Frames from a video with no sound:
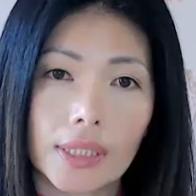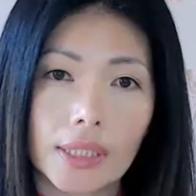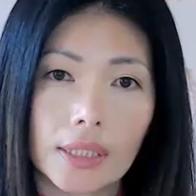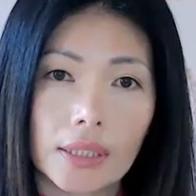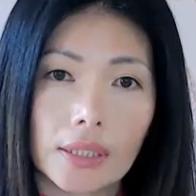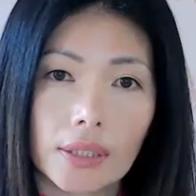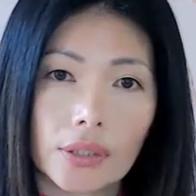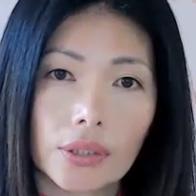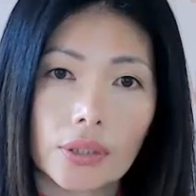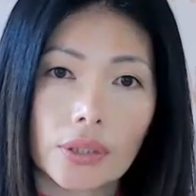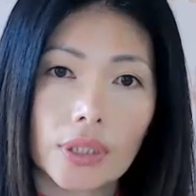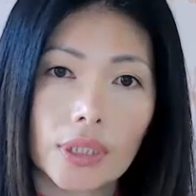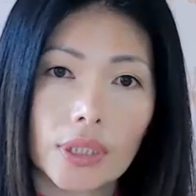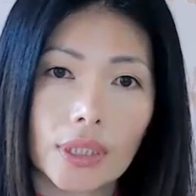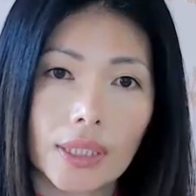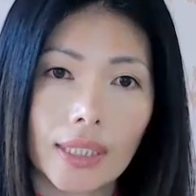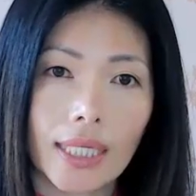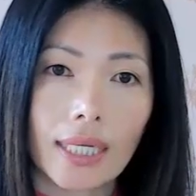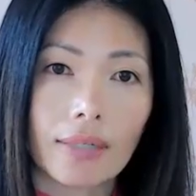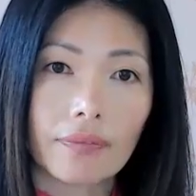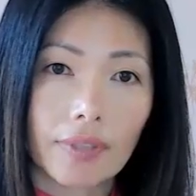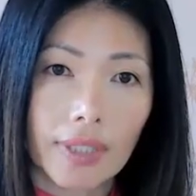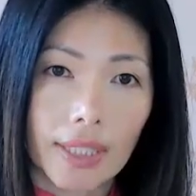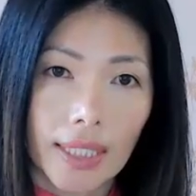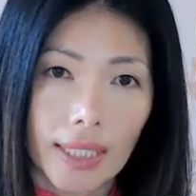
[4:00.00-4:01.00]
easier to
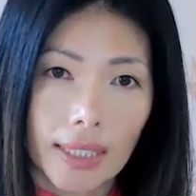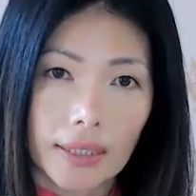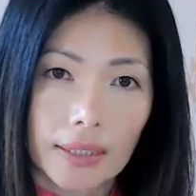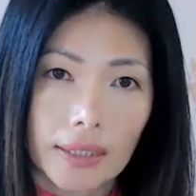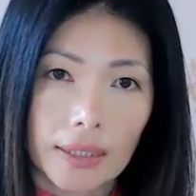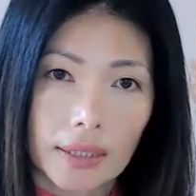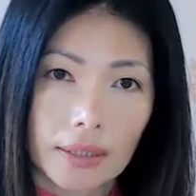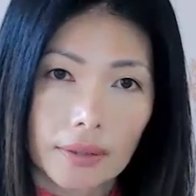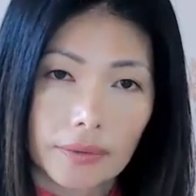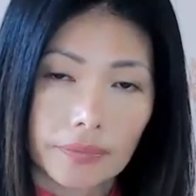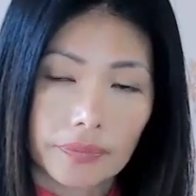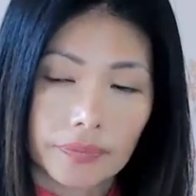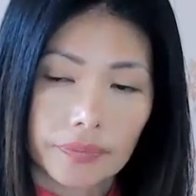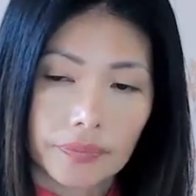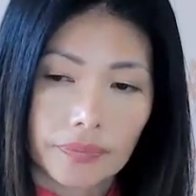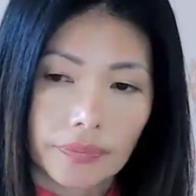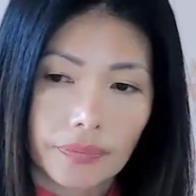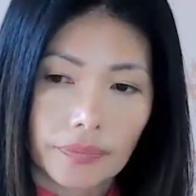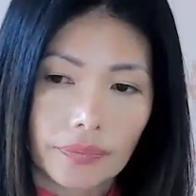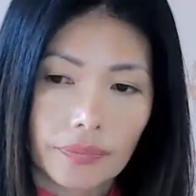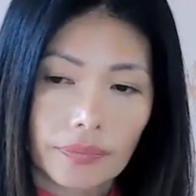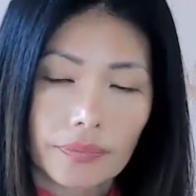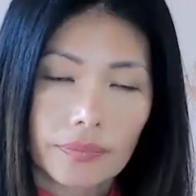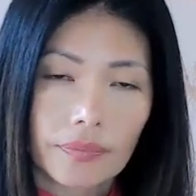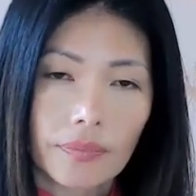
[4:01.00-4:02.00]
navigate.
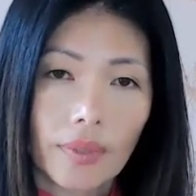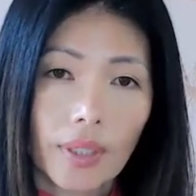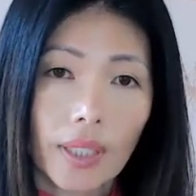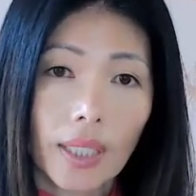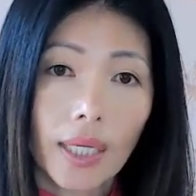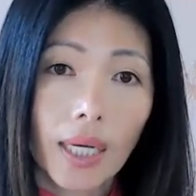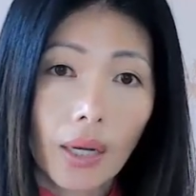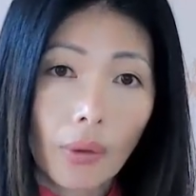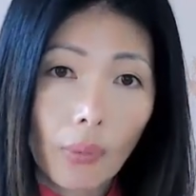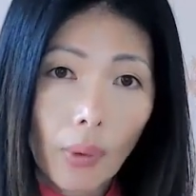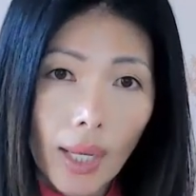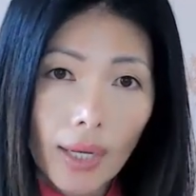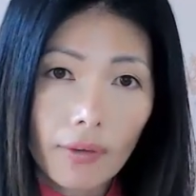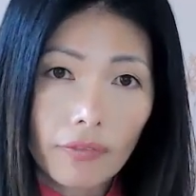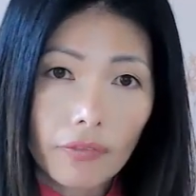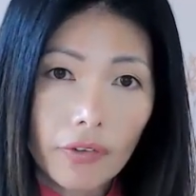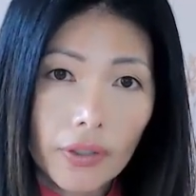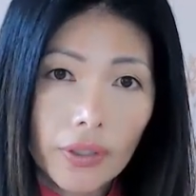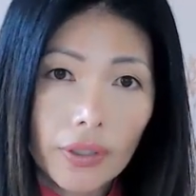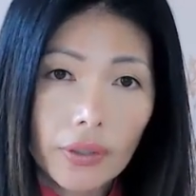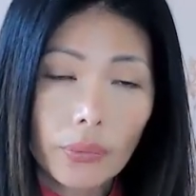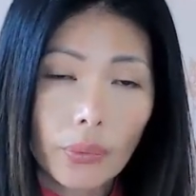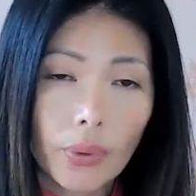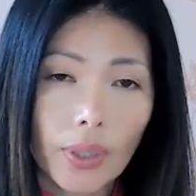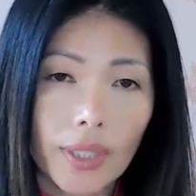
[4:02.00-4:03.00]

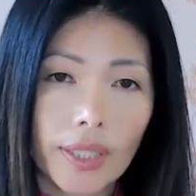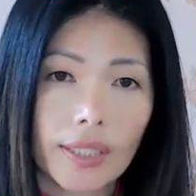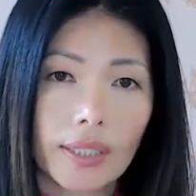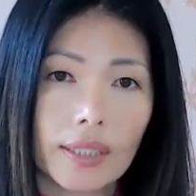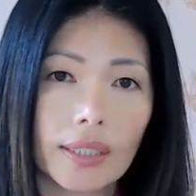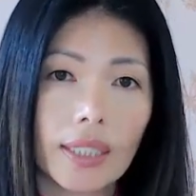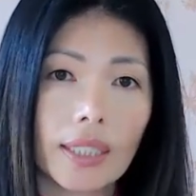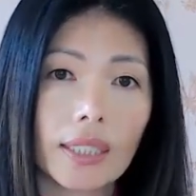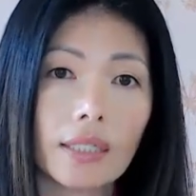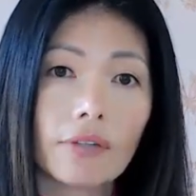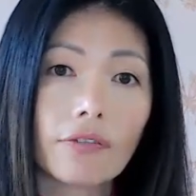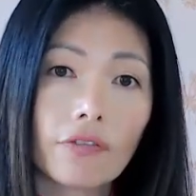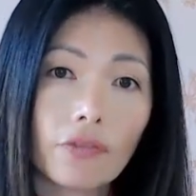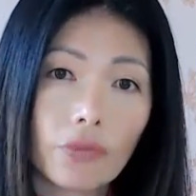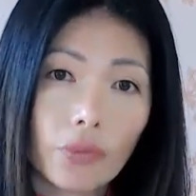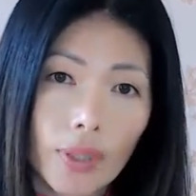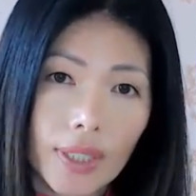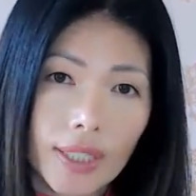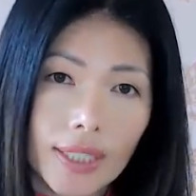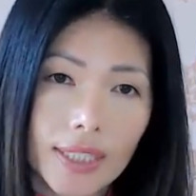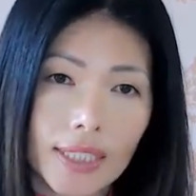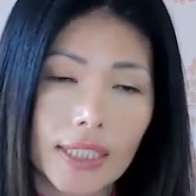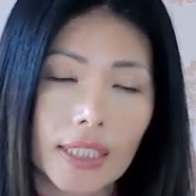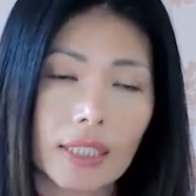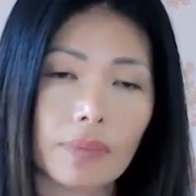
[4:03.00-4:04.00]
However, if
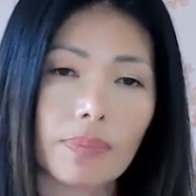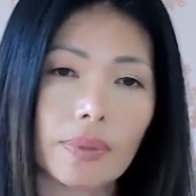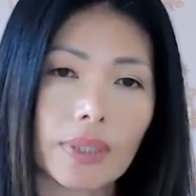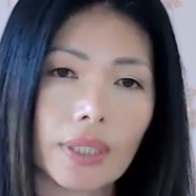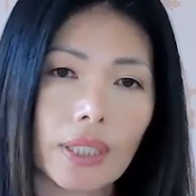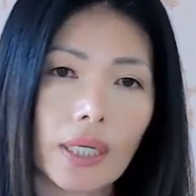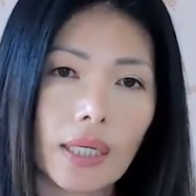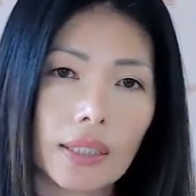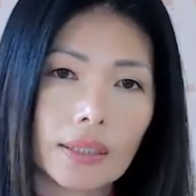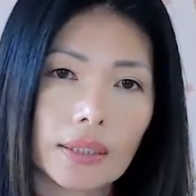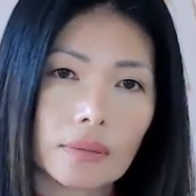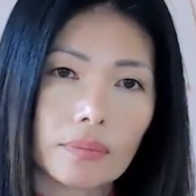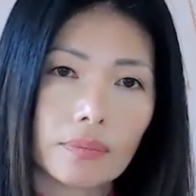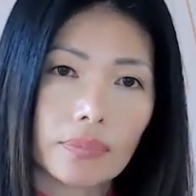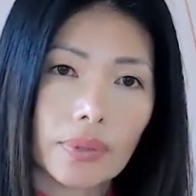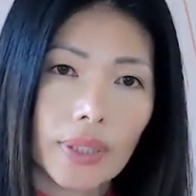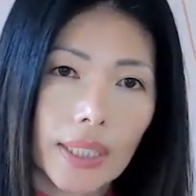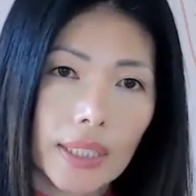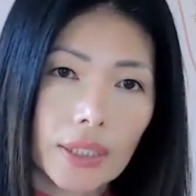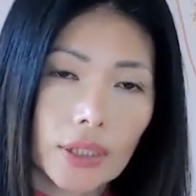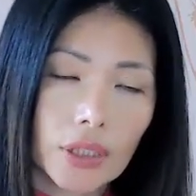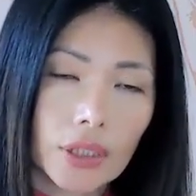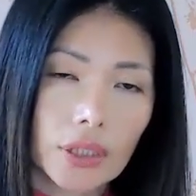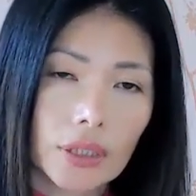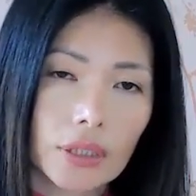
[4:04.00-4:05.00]
with deep
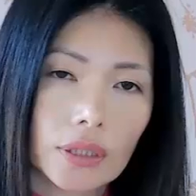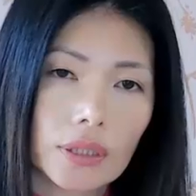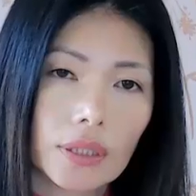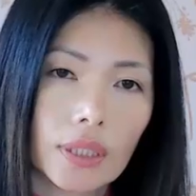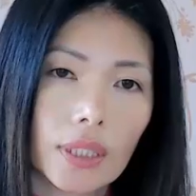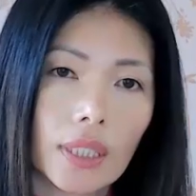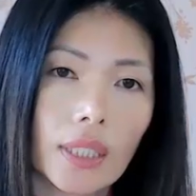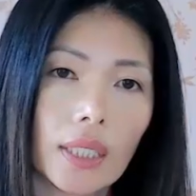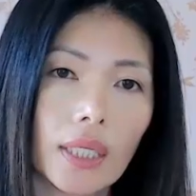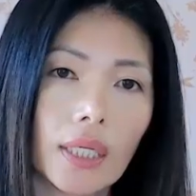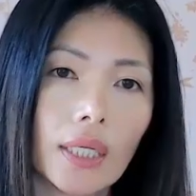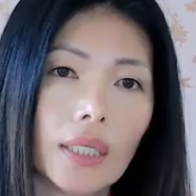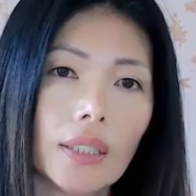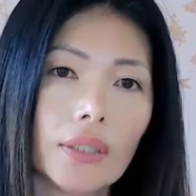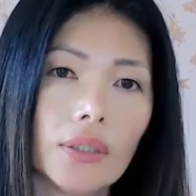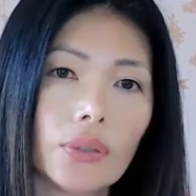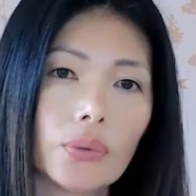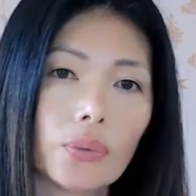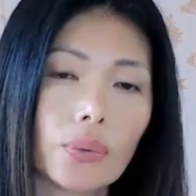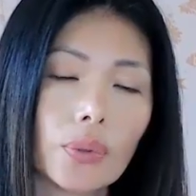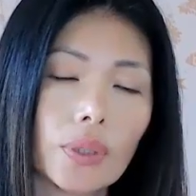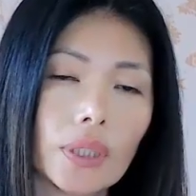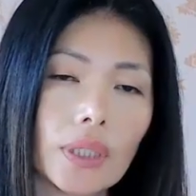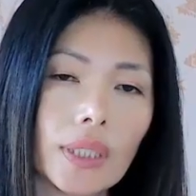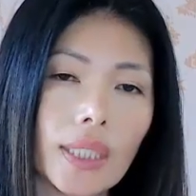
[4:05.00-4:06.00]
contemplation, you
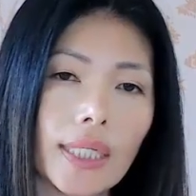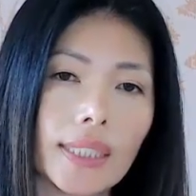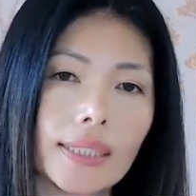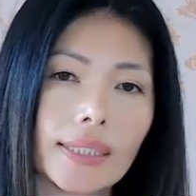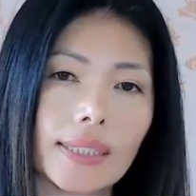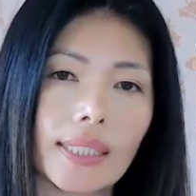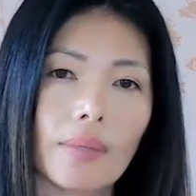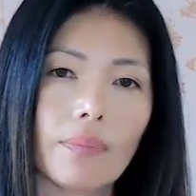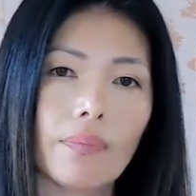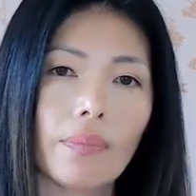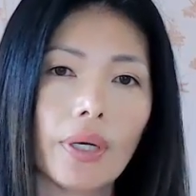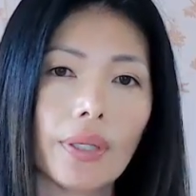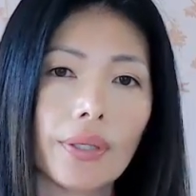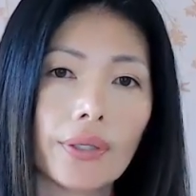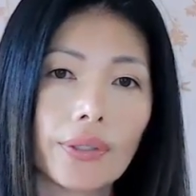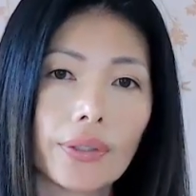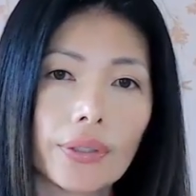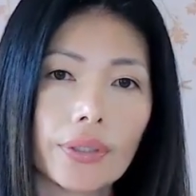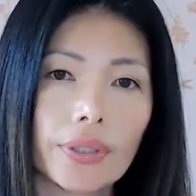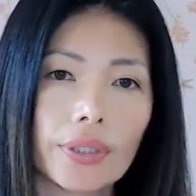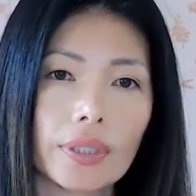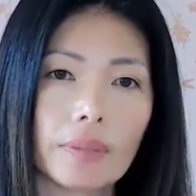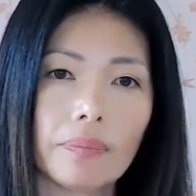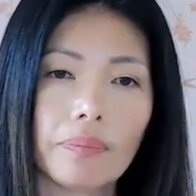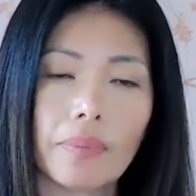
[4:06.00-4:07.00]
realize that
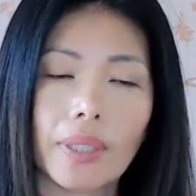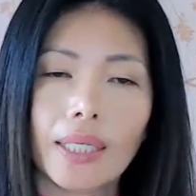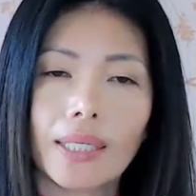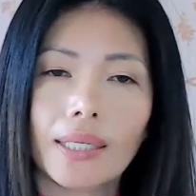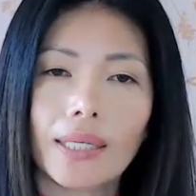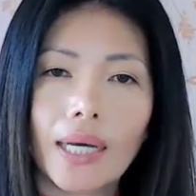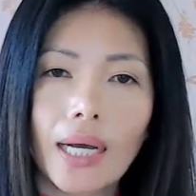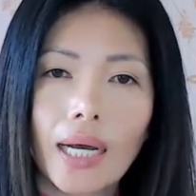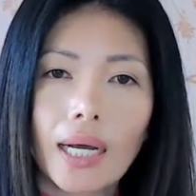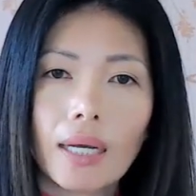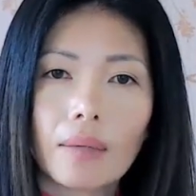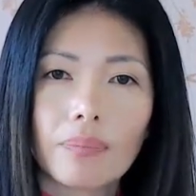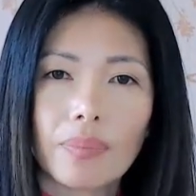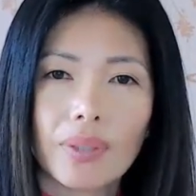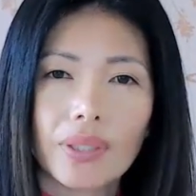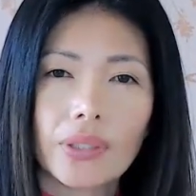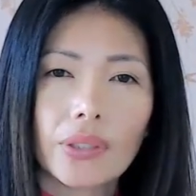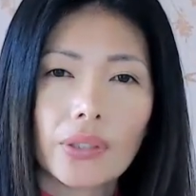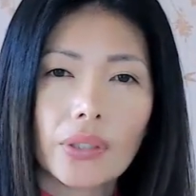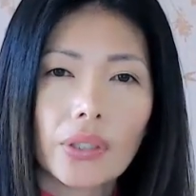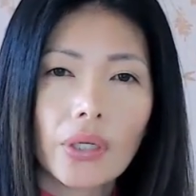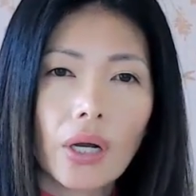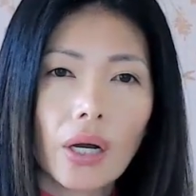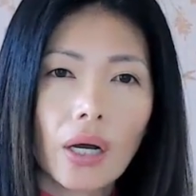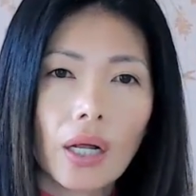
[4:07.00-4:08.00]
motherhood may not be your
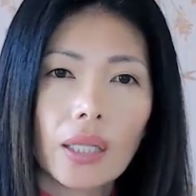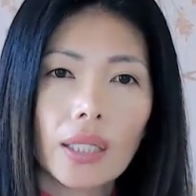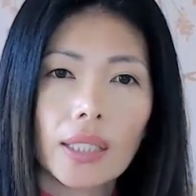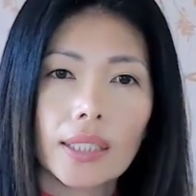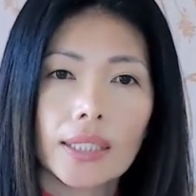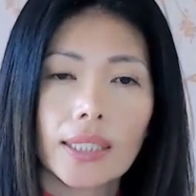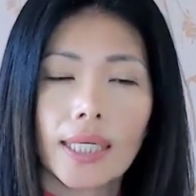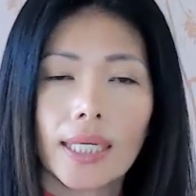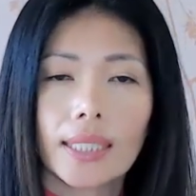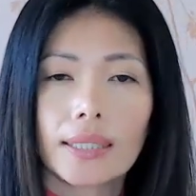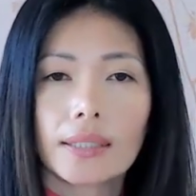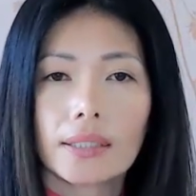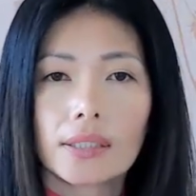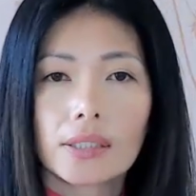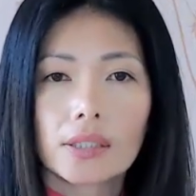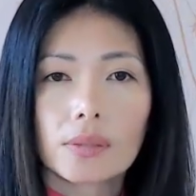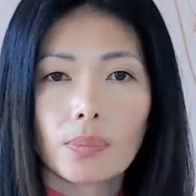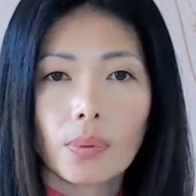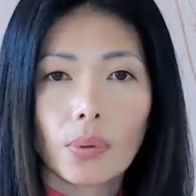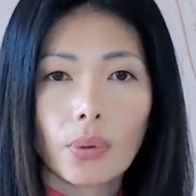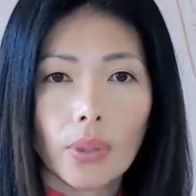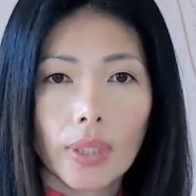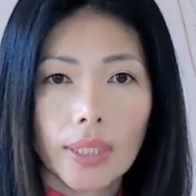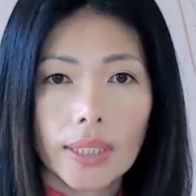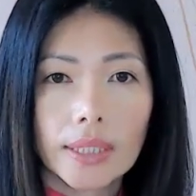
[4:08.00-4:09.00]
calling at this
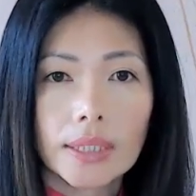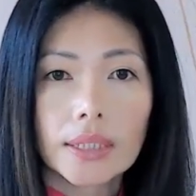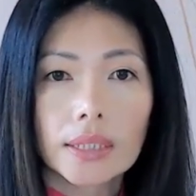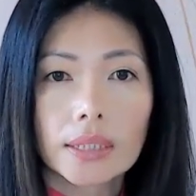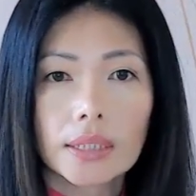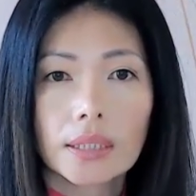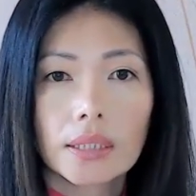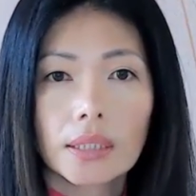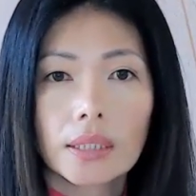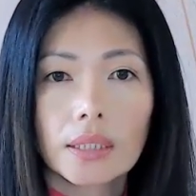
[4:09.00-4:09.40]
point,